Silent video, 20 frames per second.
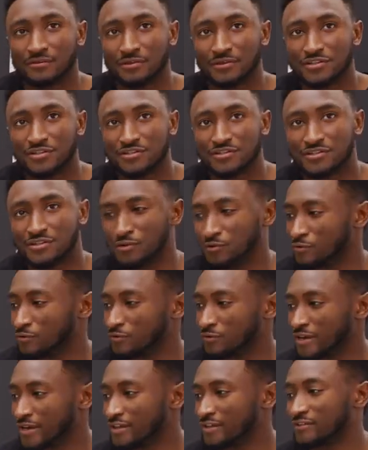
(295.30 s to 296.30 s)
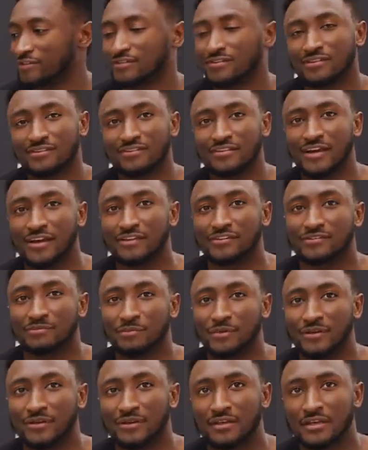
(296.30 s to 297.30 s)
which is cool, right? It's nice,
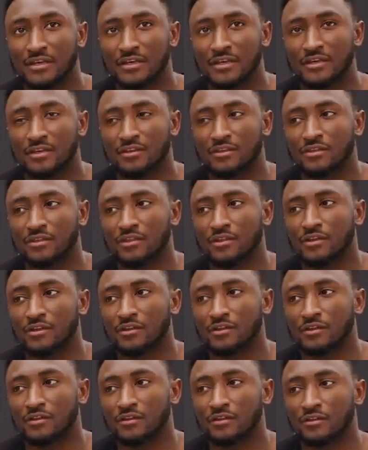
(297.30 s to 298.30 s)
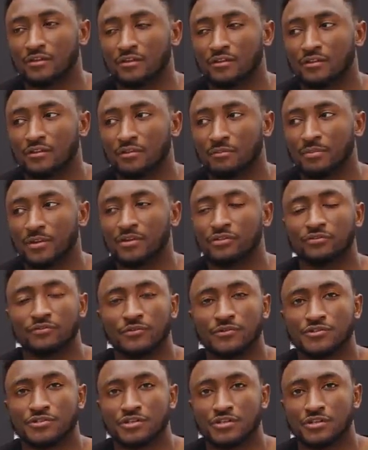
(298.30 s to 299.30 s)
but the base
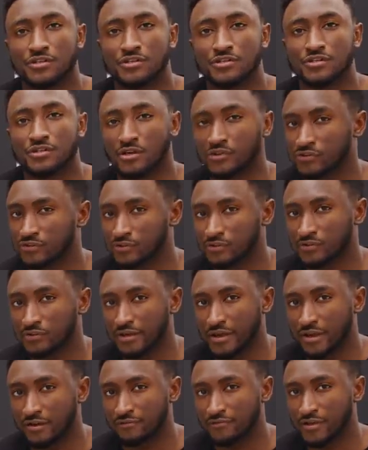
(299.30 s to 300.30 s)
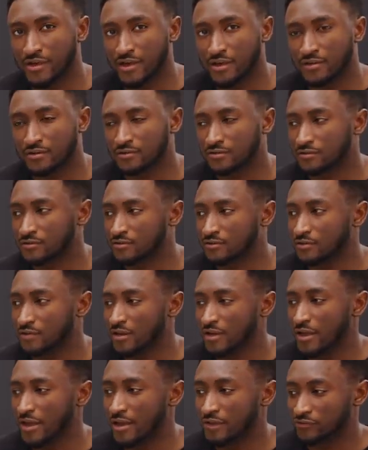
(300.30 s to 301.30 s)
version doesn't have that.
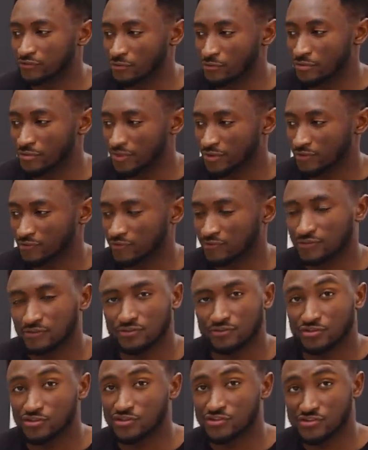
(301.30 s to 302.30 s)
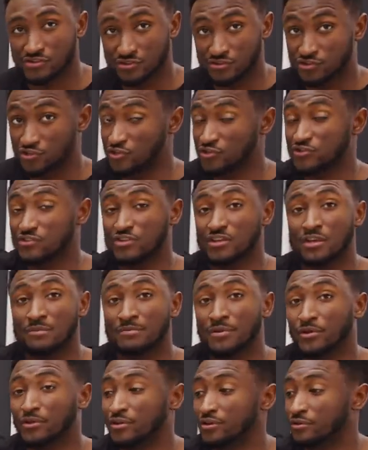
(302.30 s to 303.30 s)
And so this, just the
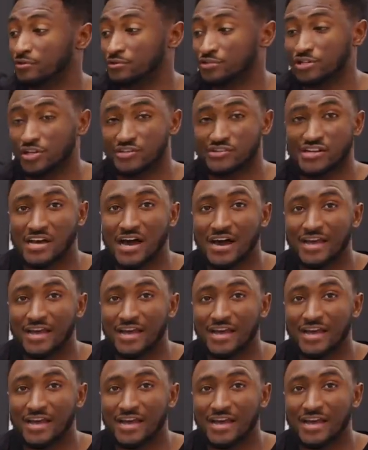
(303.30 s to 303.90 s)
ability to adjust